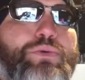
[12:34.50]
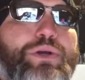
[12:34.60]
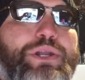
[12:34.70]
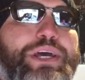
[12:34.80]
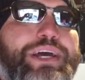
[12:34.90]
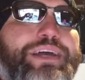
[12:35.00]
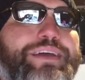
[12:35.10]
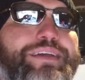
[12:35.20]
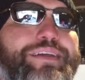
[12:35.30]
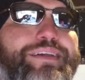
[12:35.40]
we're gonna
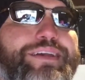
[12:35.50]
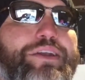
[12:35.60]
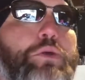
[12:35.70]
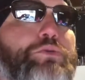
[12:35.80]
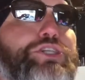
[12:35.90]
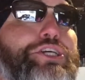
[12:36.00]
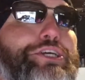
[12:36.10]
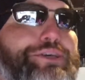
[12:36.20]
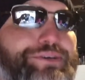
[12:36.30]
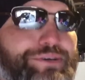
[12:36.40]
no
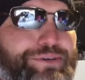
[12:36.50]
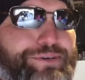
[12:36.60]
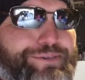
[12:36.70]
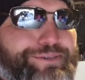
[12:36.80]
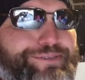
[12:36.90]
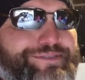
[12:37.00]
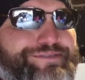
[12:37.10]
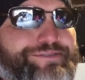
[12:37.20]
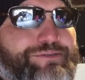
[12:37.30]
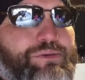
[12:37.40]
chill,
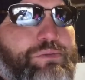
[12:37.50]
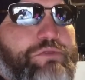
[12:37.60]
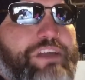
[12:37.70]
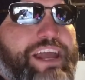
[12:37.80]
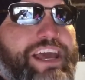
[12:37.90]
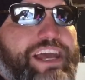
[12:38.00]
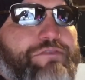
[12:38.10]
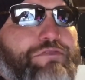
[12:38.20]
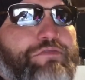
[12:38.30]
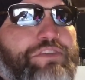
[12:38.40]
we moved that
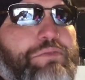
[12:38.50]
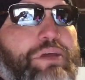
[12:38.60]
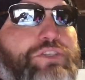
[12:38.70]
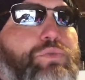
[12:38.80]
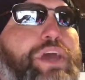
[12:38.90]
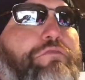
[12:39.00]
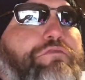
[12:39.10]
ahead 15 minutes. So we got